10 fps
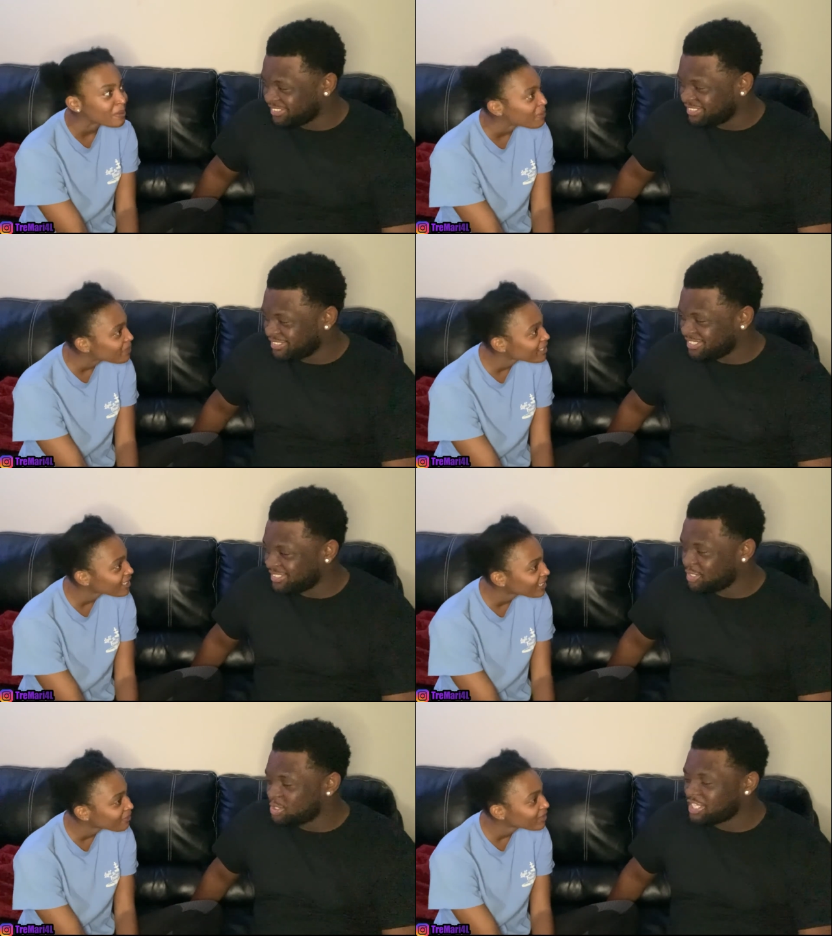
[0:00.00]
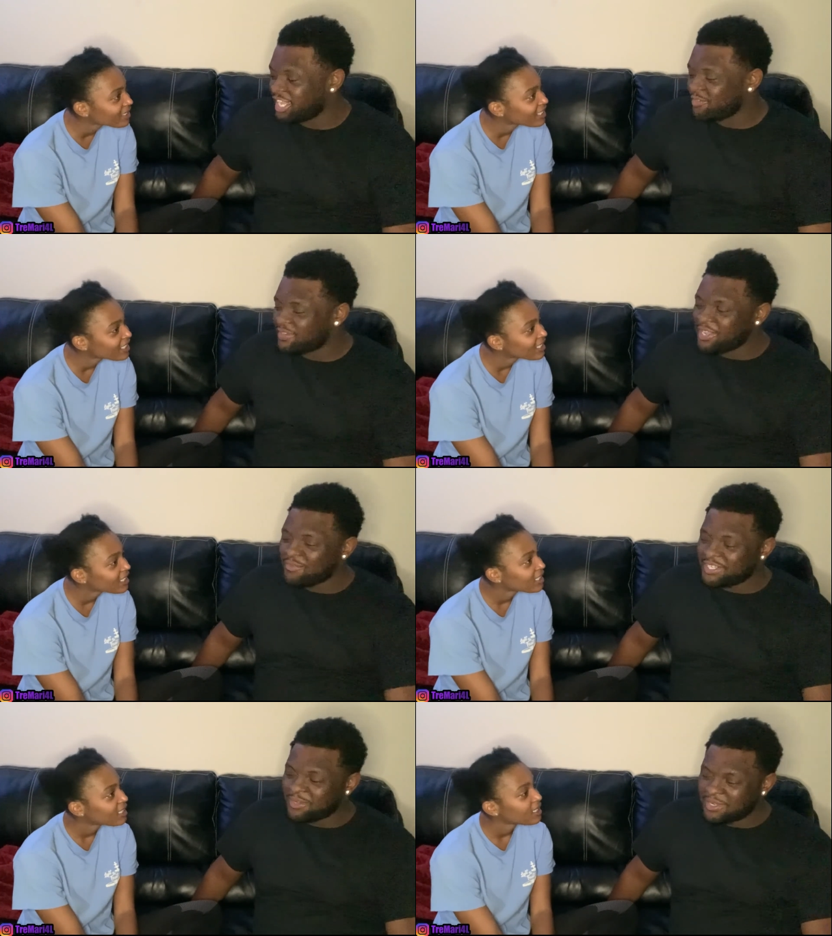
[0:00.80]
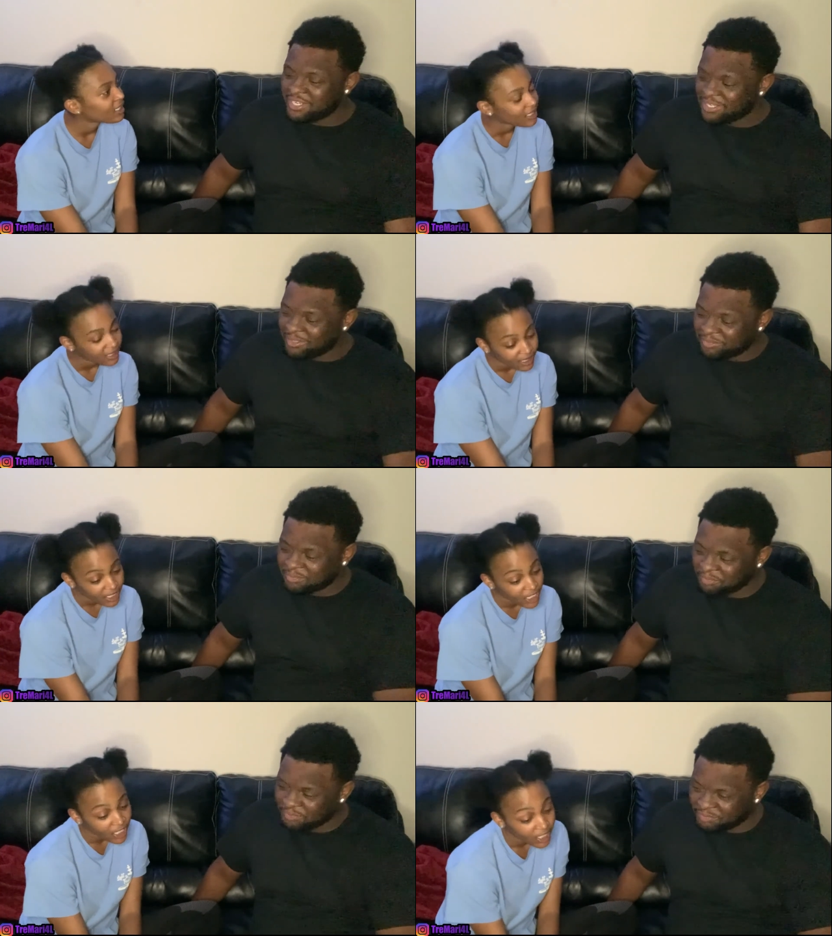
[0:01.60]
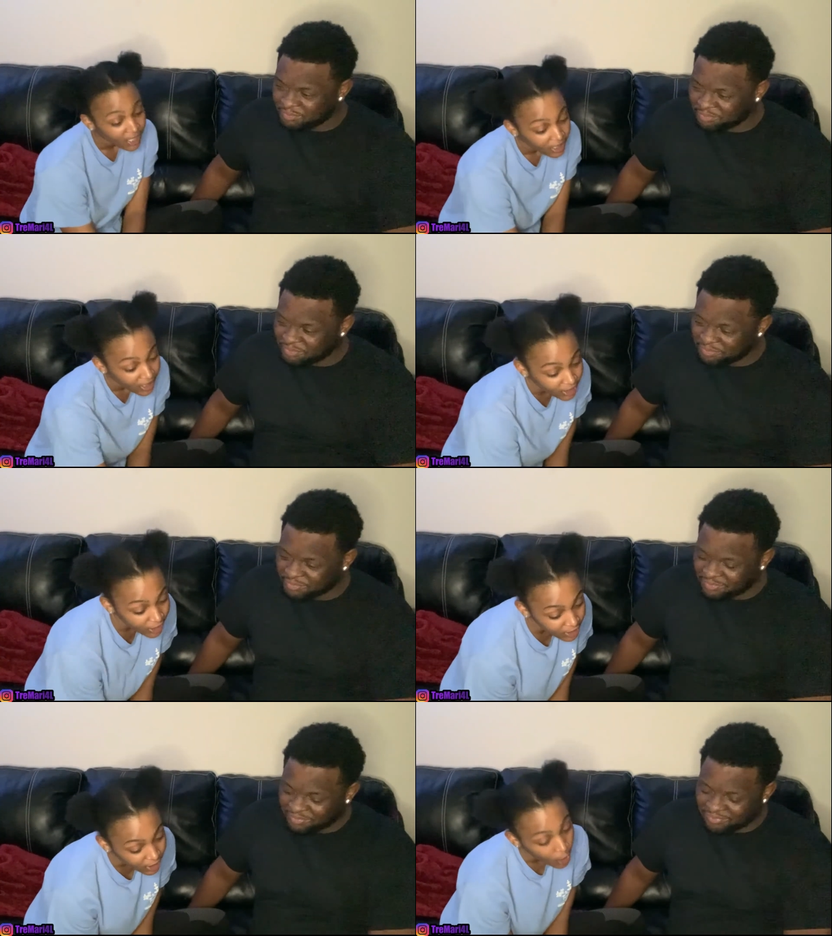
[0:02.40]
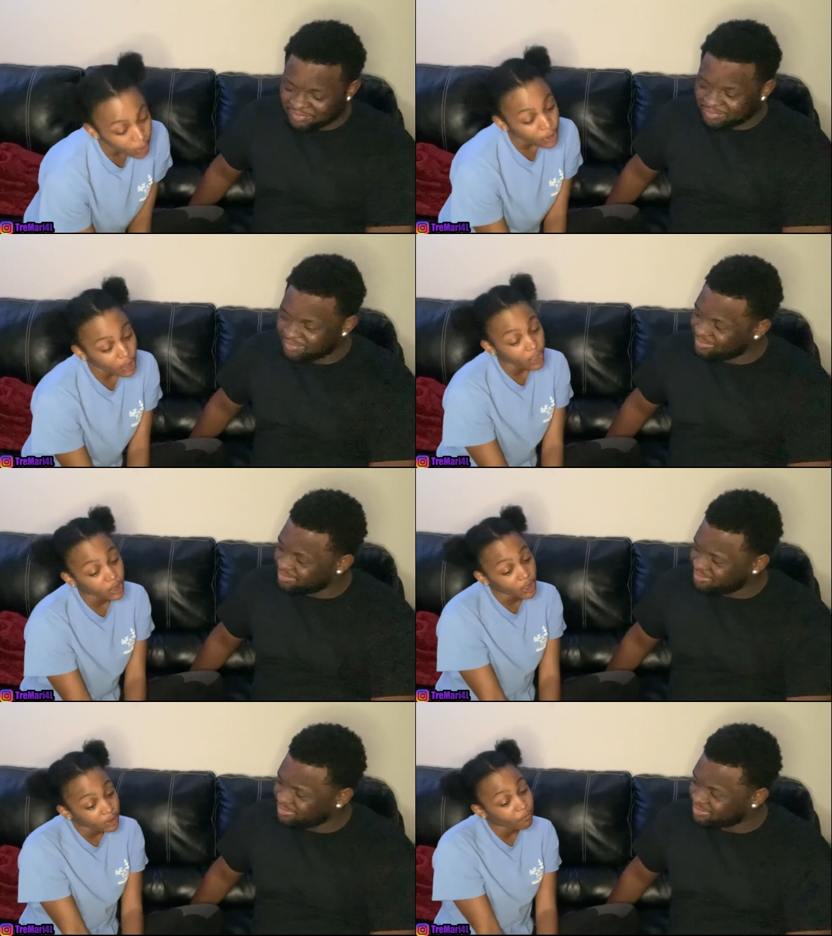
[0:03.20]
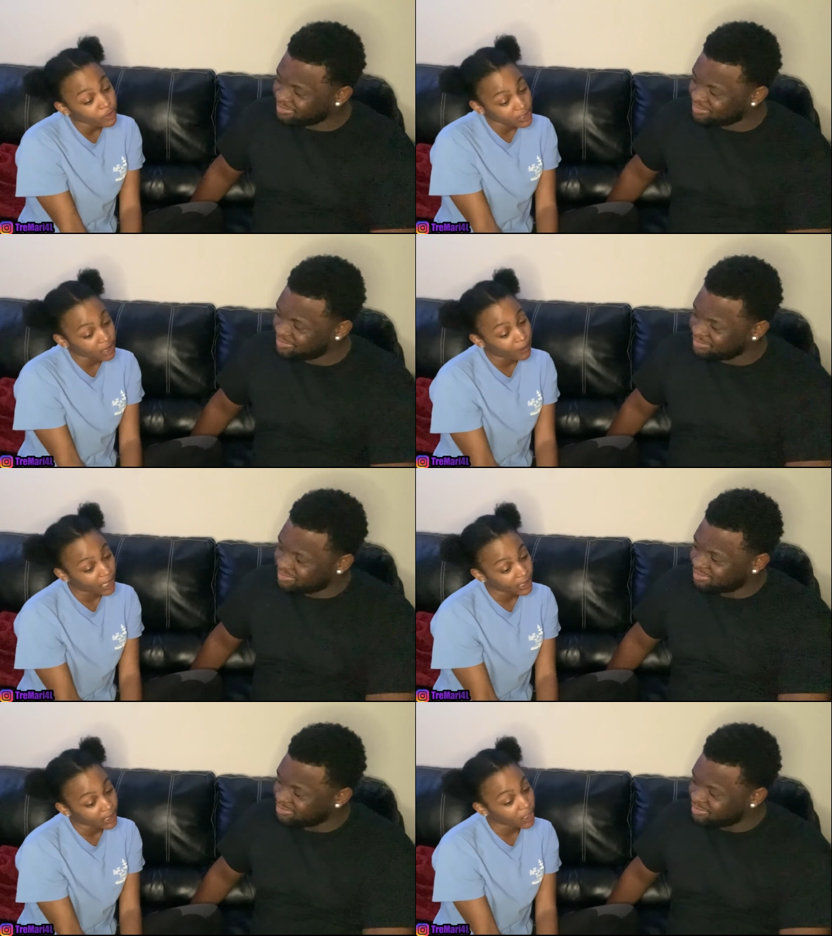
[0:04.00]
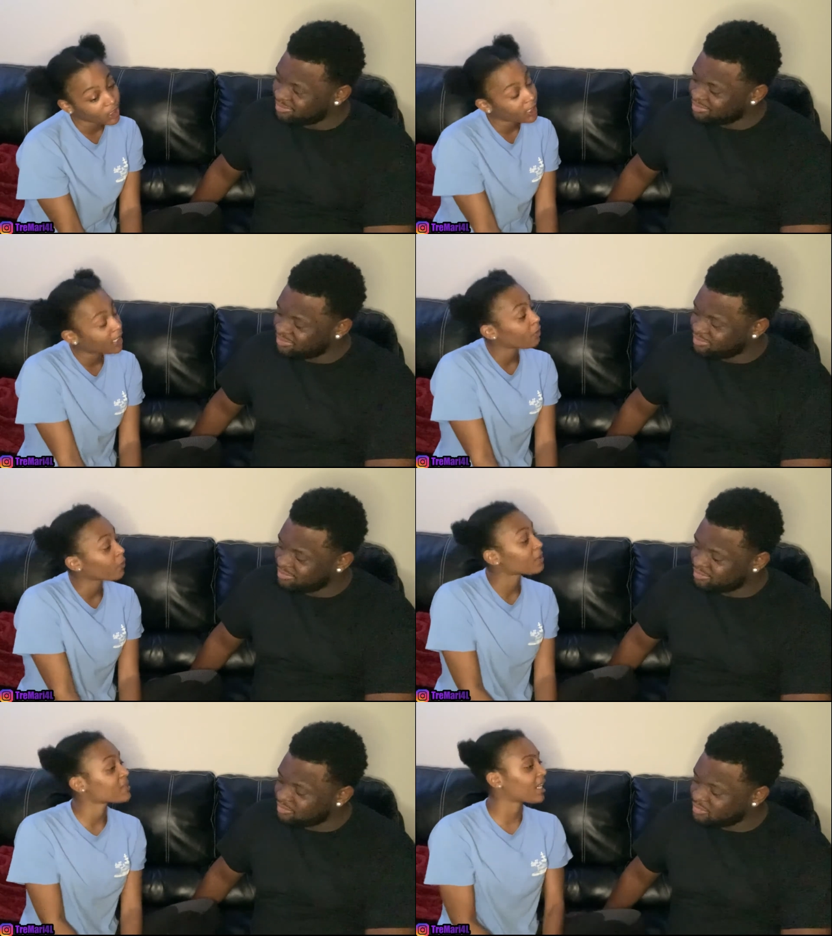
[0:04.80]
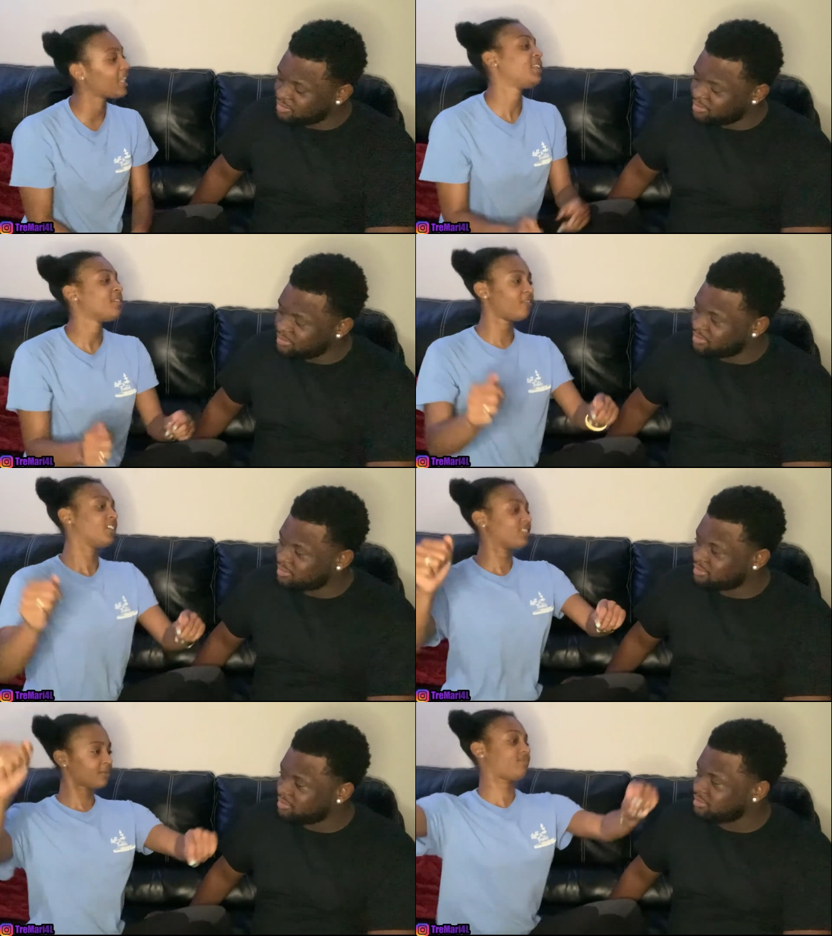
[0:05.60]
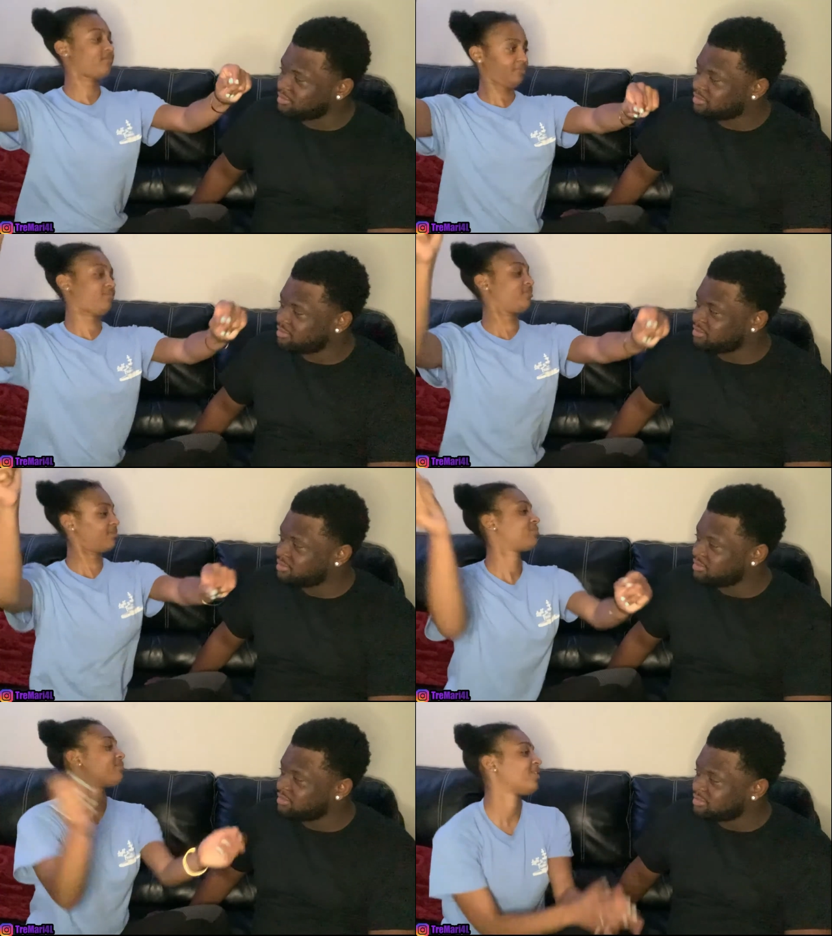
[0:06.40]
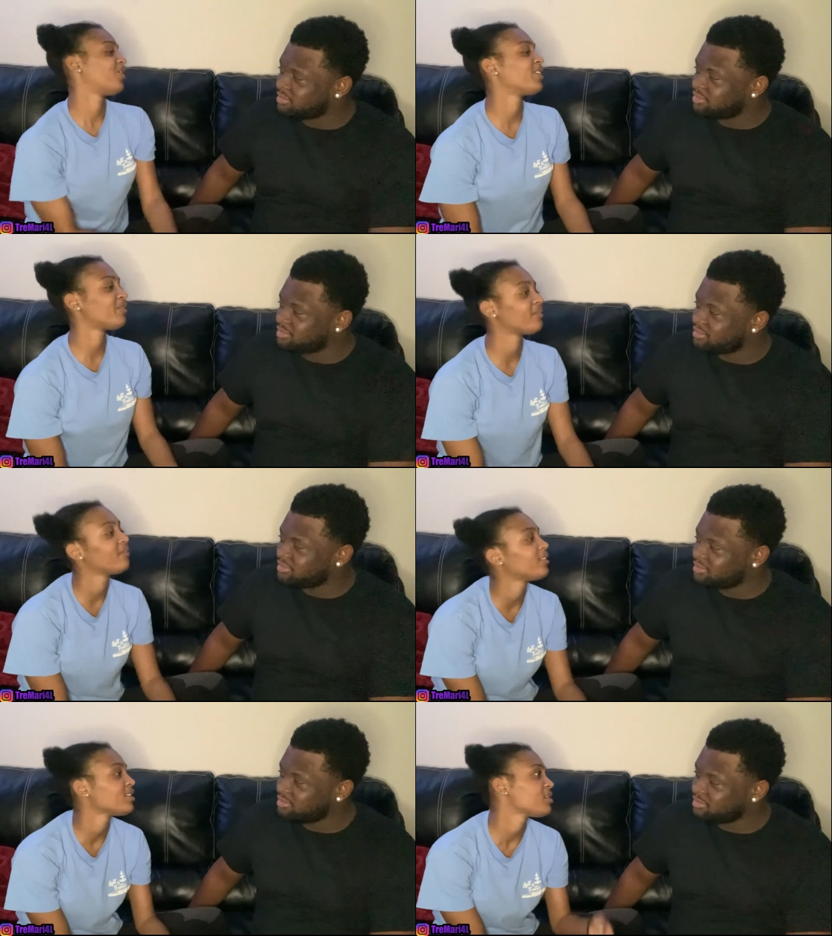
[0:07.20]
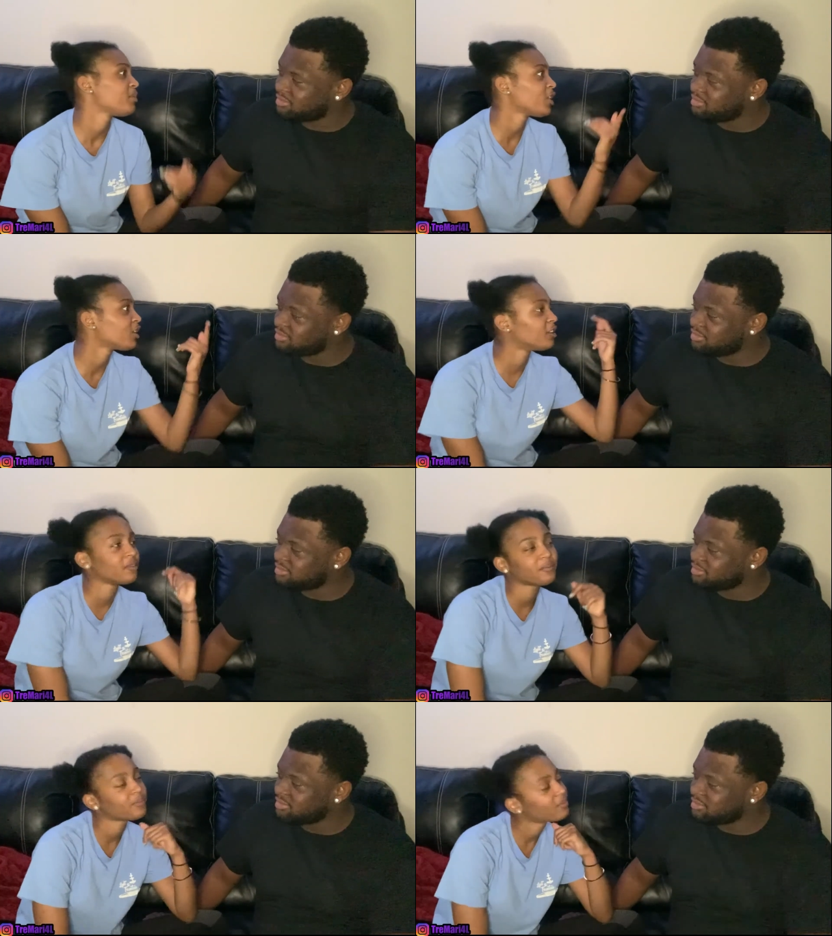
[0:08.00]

Speaker 1: You been picking
Speaker 2: another one. You said, have I ever did what now?
Speaker 1: Look on, look for somebody on a dating website, either for them or for it to be a girl.